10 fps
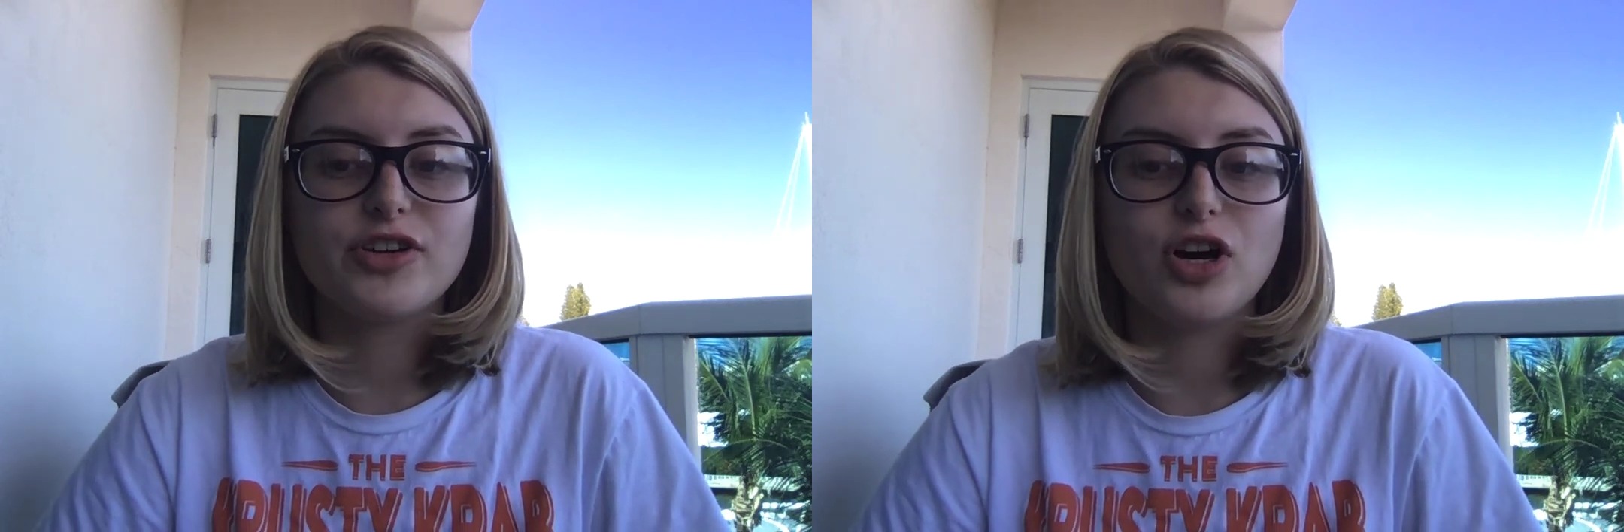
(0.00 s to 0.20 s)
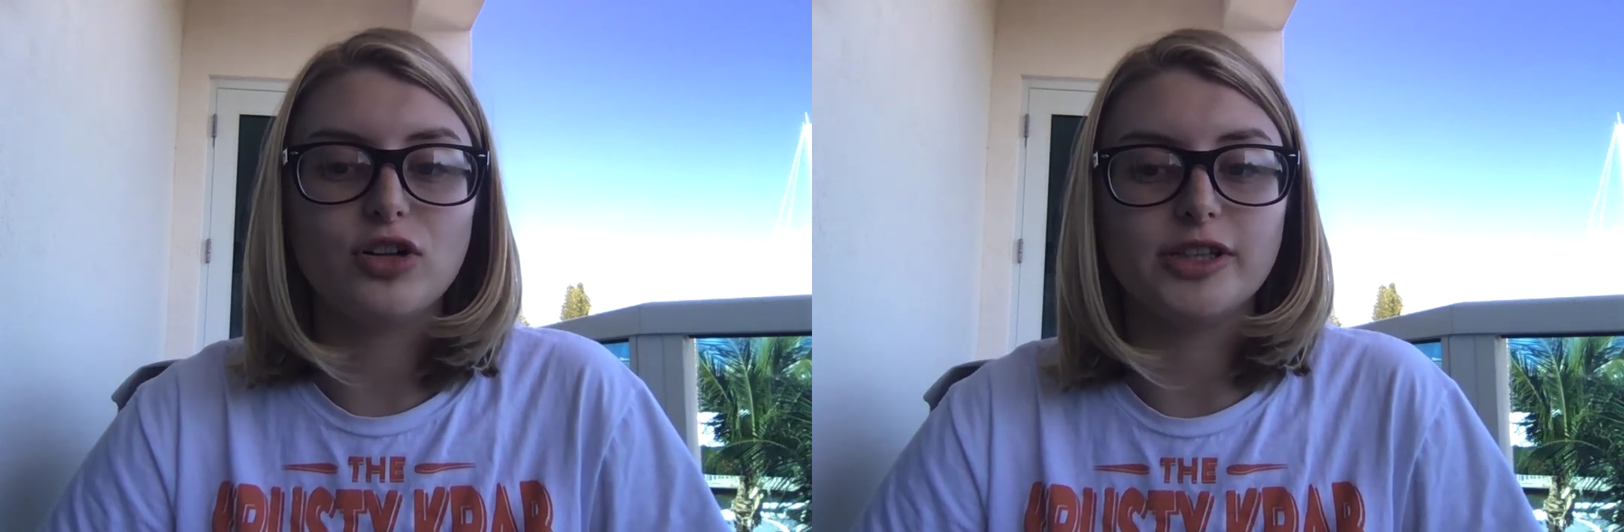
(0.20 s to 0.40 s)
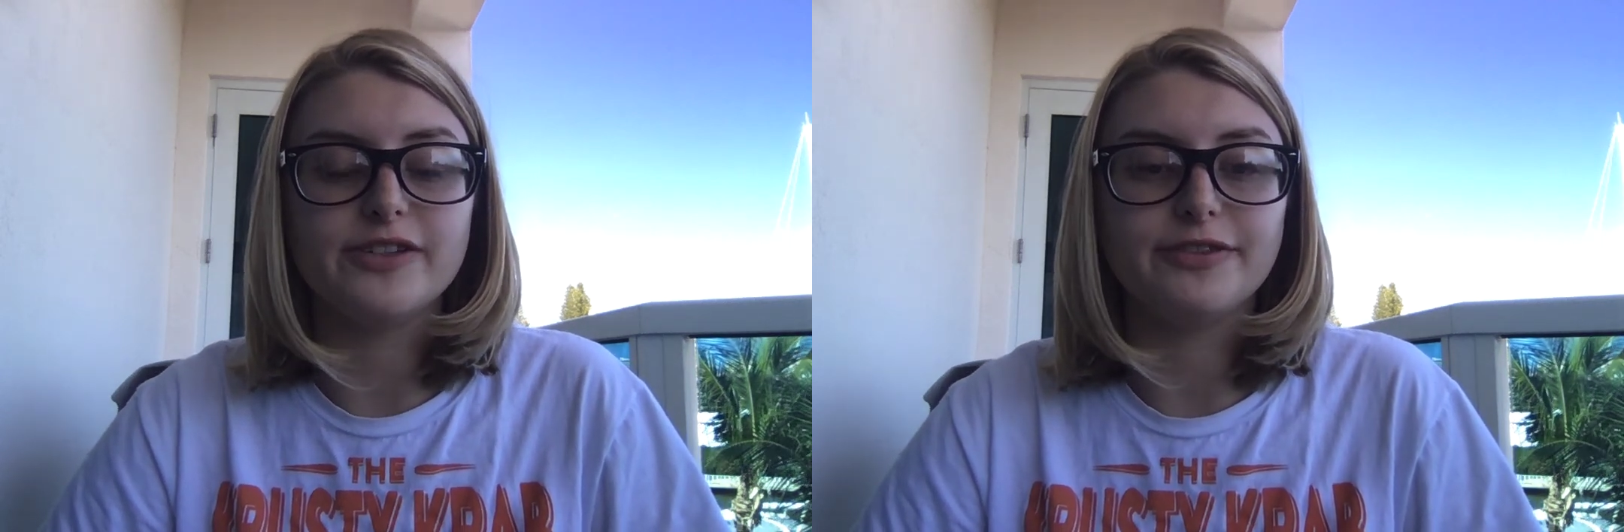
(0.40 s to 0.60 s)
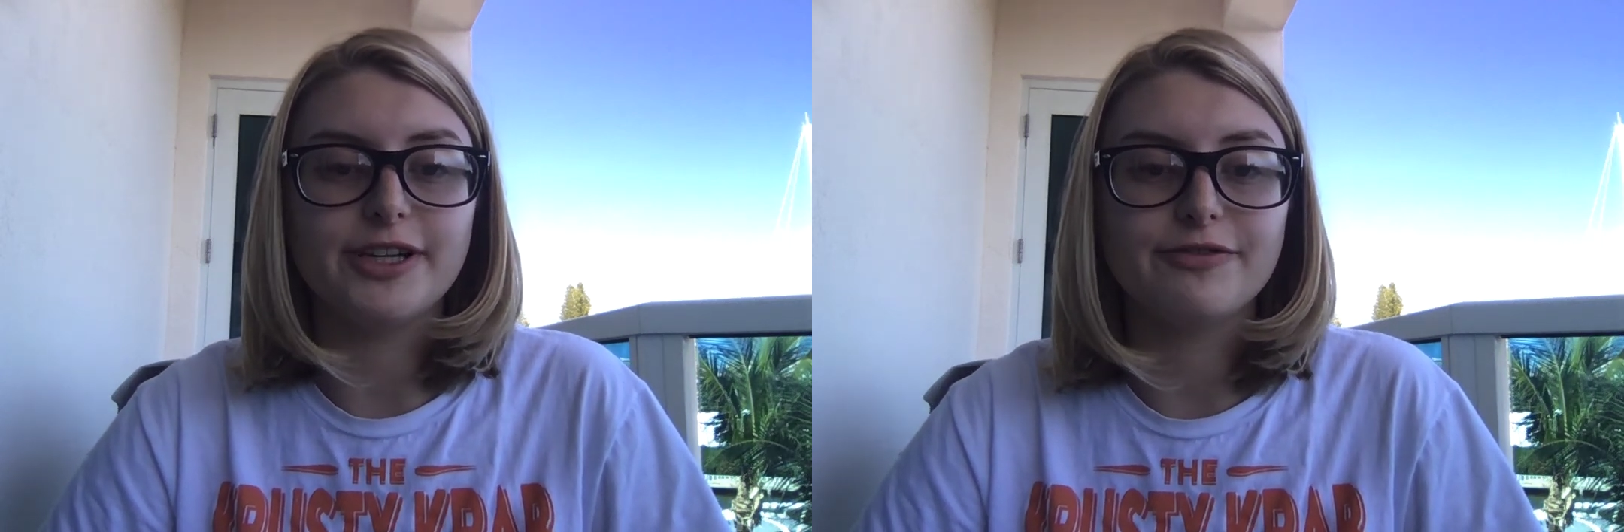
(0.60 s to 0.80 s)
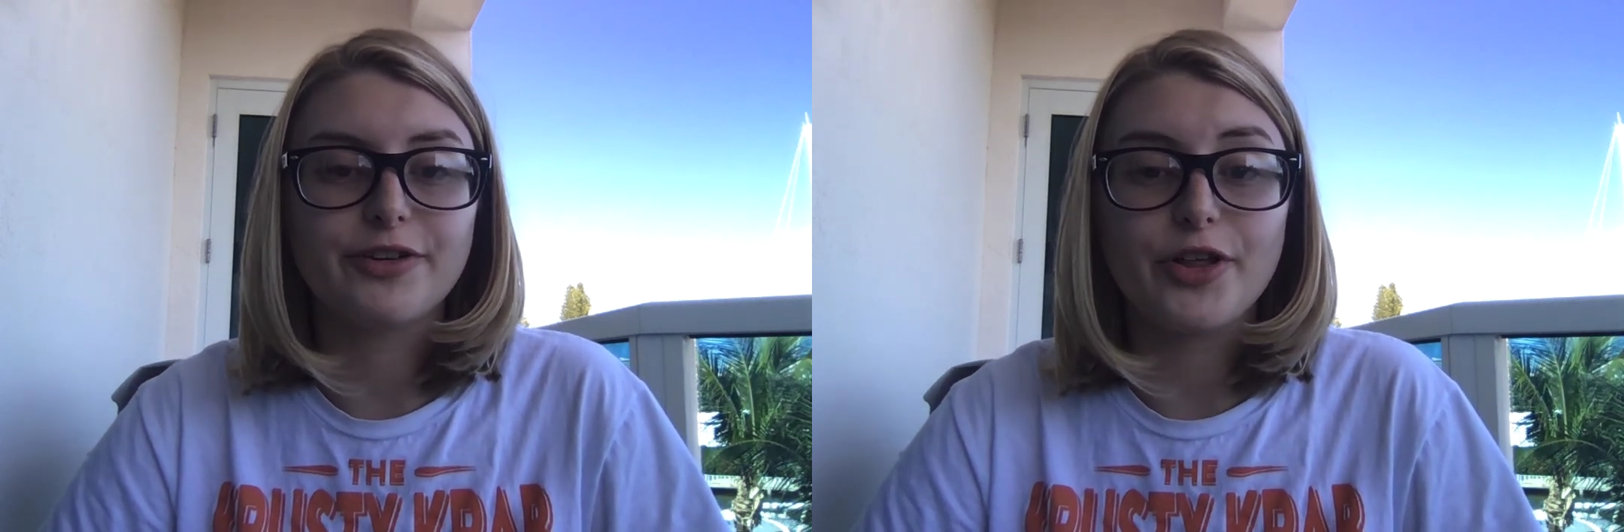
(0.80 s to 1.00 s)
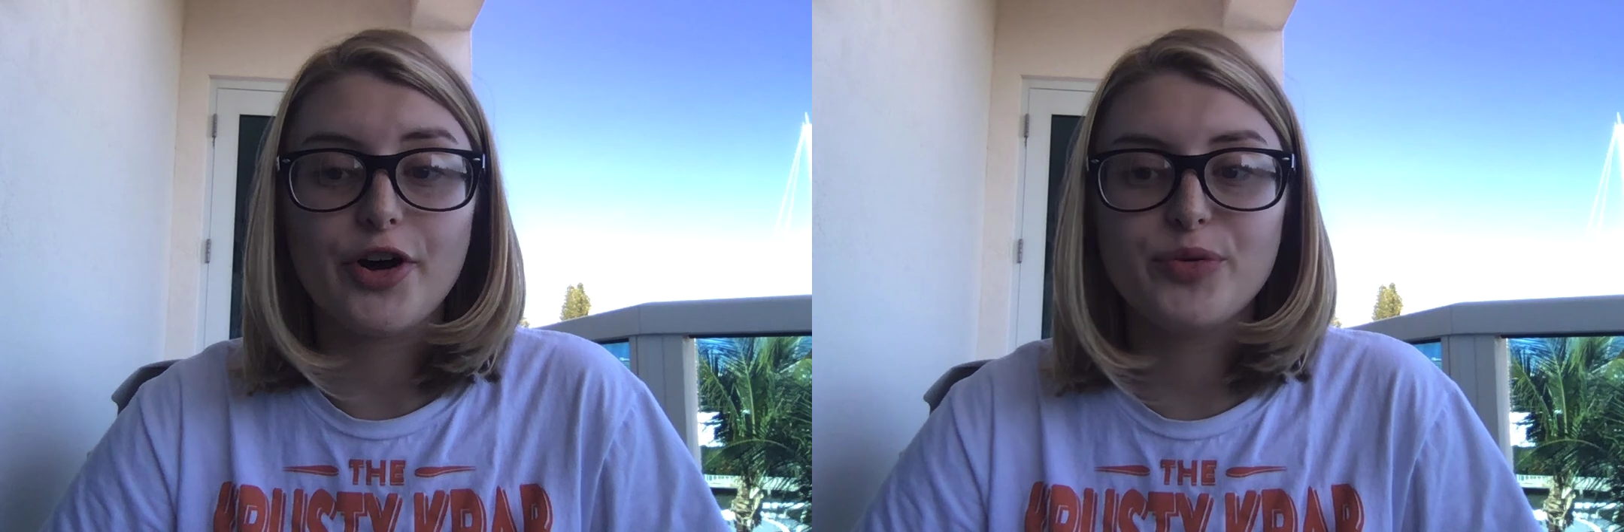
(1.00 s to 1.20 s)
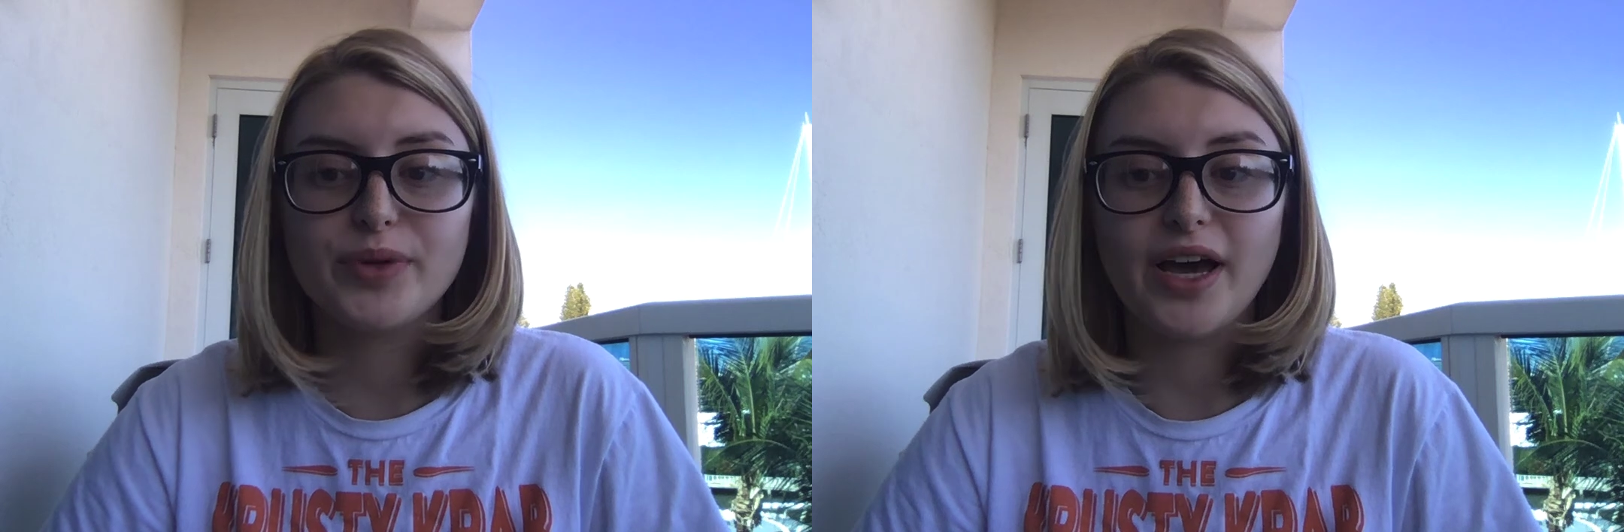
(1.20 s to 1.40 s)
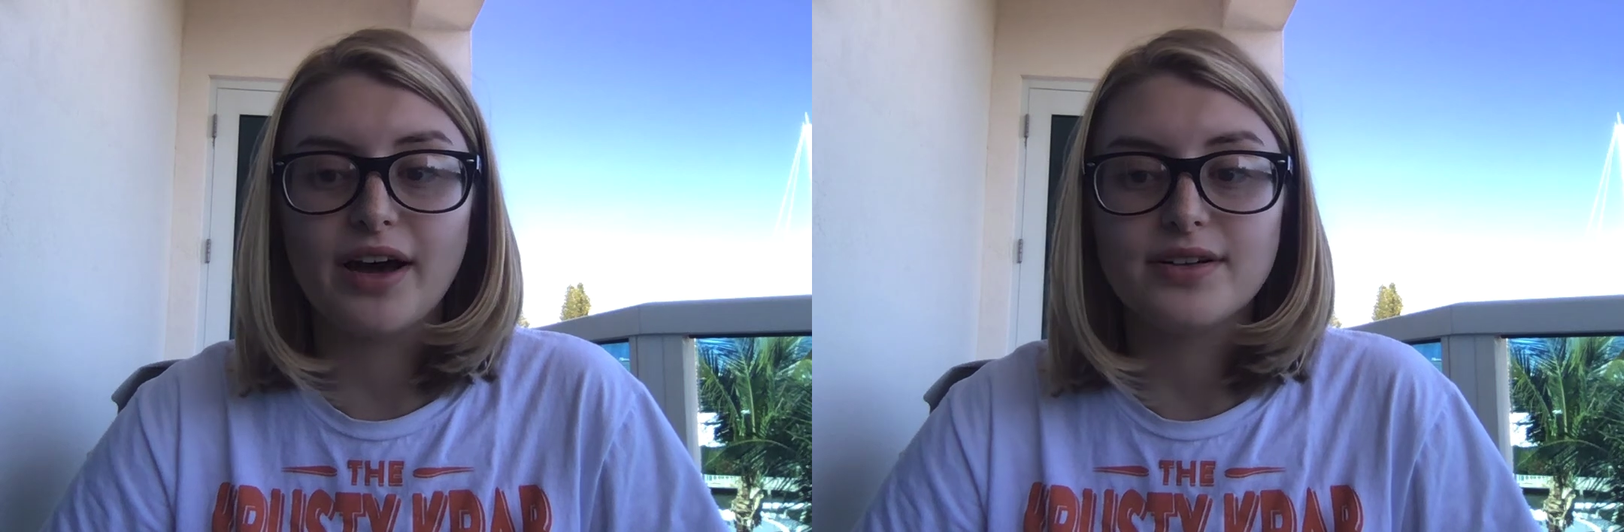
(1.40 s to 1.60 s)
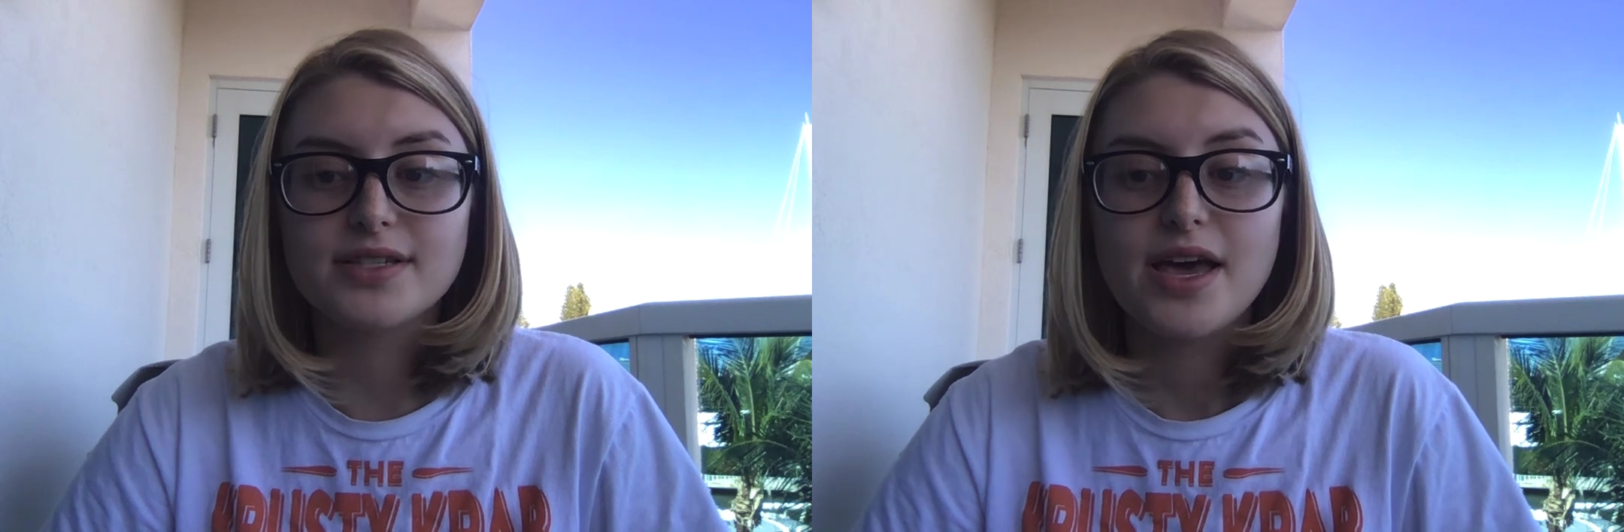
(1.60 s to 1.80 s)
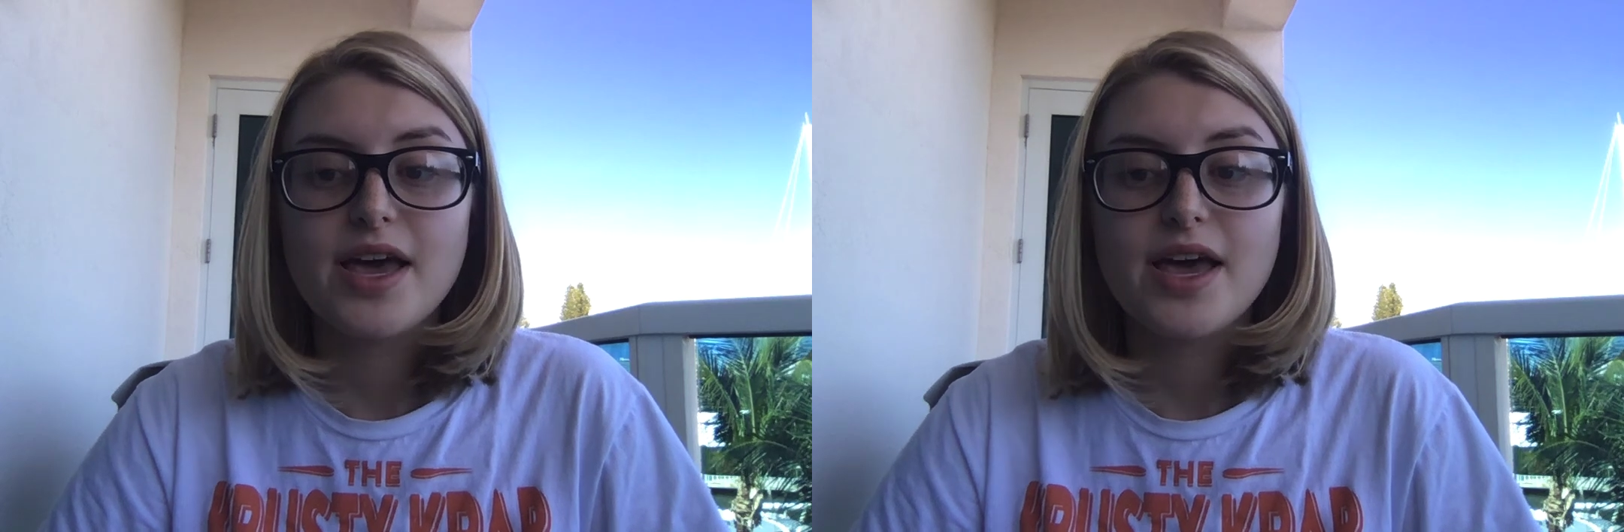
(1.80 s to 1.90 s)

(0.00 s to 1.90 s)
Co leaflet for the Hopi House